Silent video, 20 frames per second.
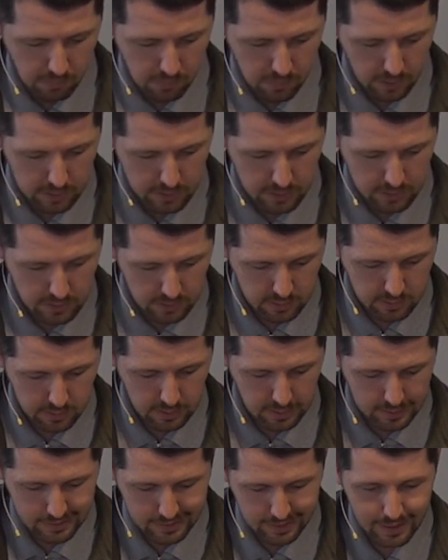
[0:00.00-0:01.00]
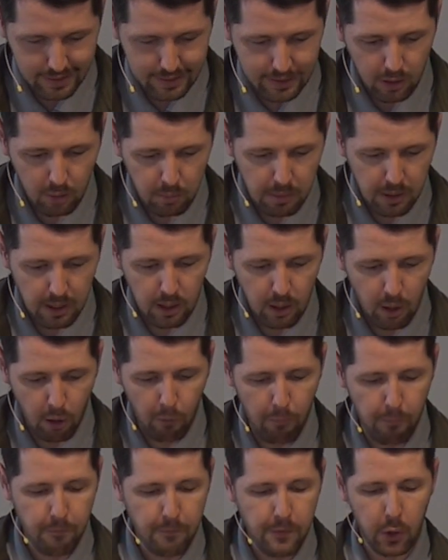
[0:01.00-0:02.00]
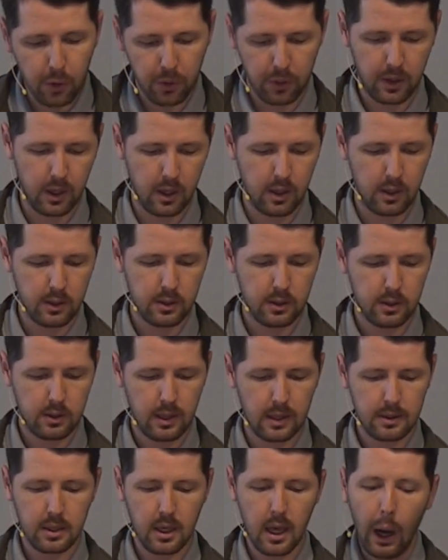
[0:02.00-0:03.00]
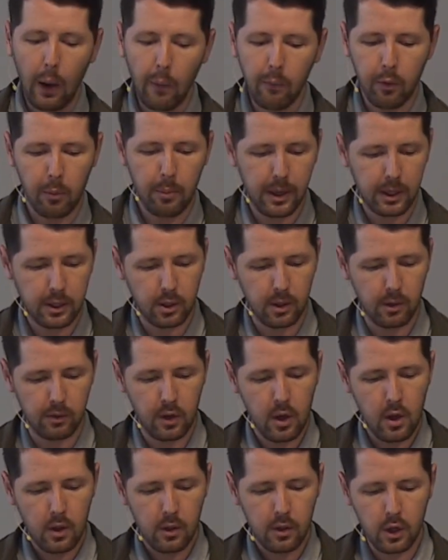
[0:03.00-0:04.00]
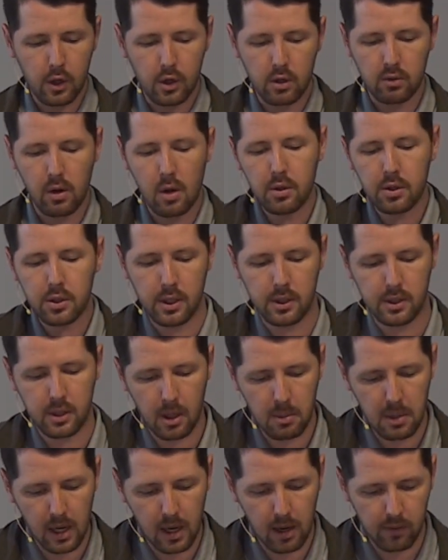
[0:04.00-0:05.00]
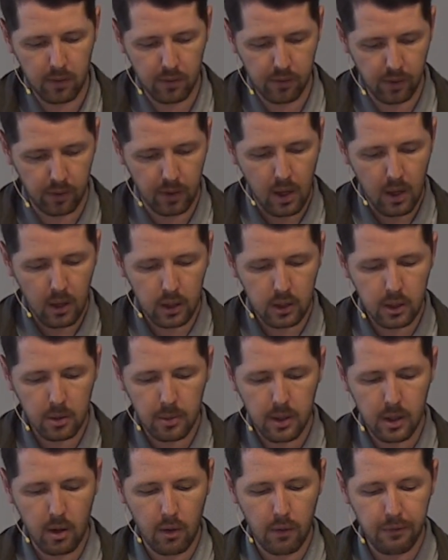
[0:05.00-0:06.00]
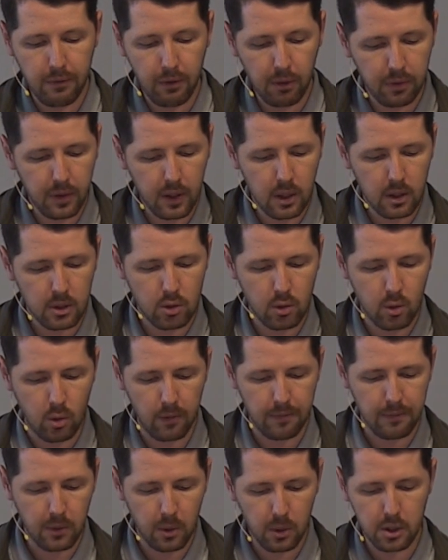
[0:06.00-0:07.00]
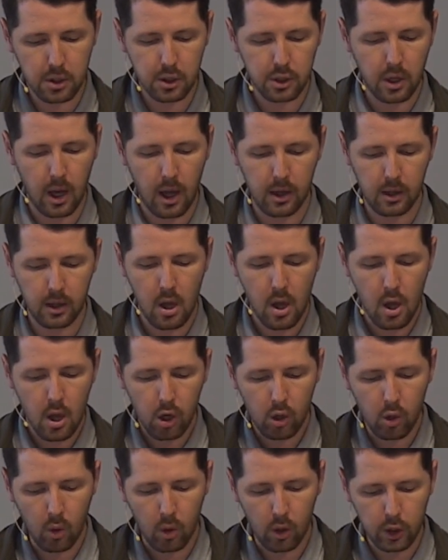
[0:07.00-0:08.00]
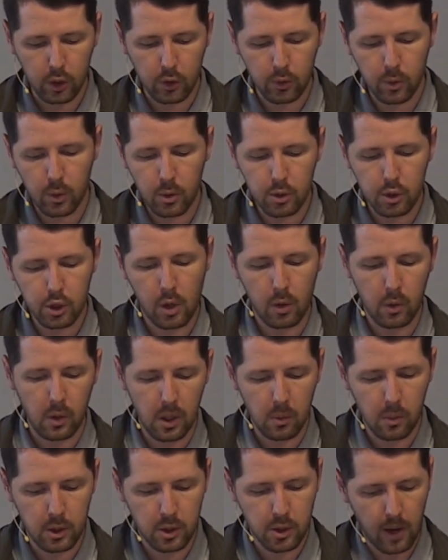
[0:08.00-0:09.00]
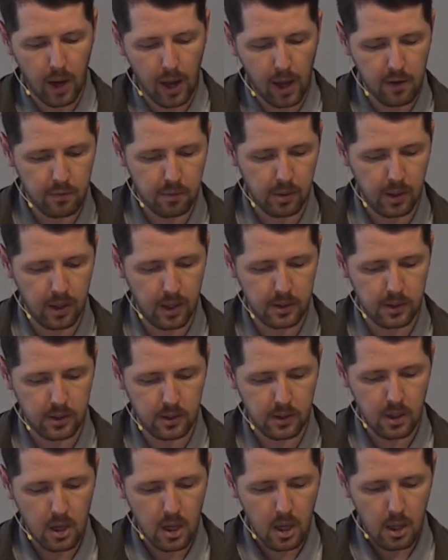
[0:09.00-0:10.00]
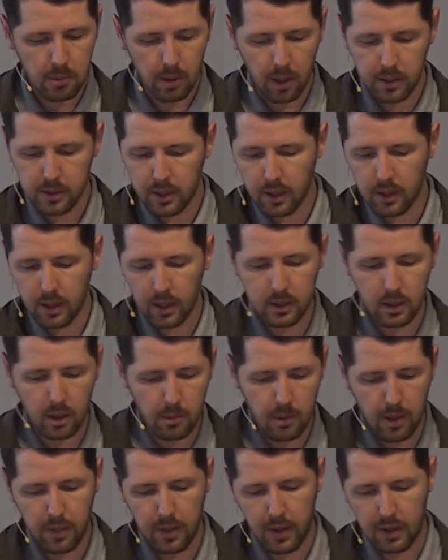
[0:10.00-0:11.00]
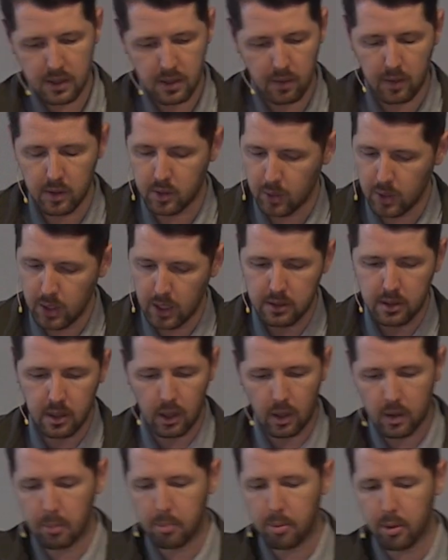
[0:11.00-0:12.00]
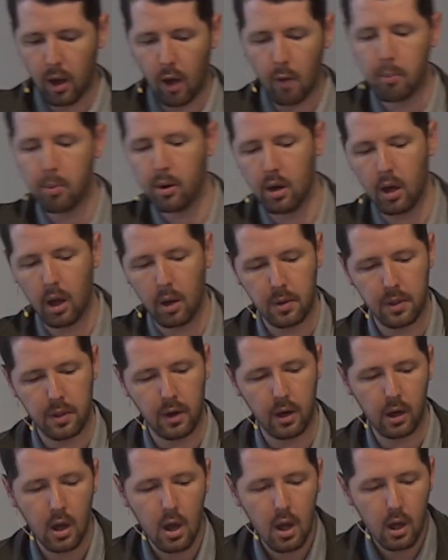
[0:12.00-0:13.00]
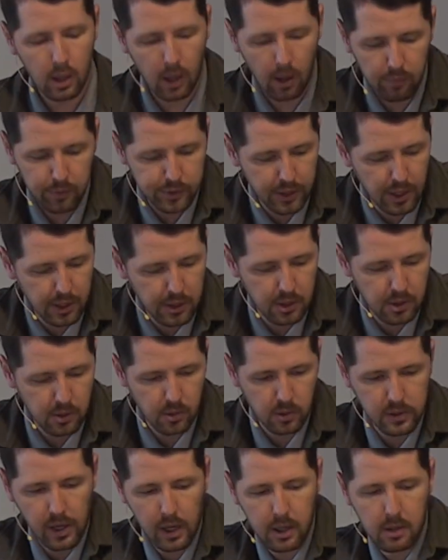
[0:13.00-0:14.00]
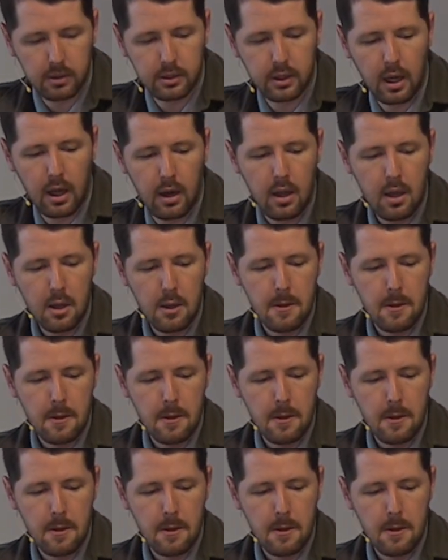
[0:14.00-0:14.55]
it says this let there be no filthiness that's a helpful picture of the grossness coming out of your filth. let there be no filthiness nor foolish talk nor crude joking which are out of place but instead let there be thanksgiving so he does another put off put on with our conversations we'll talk about that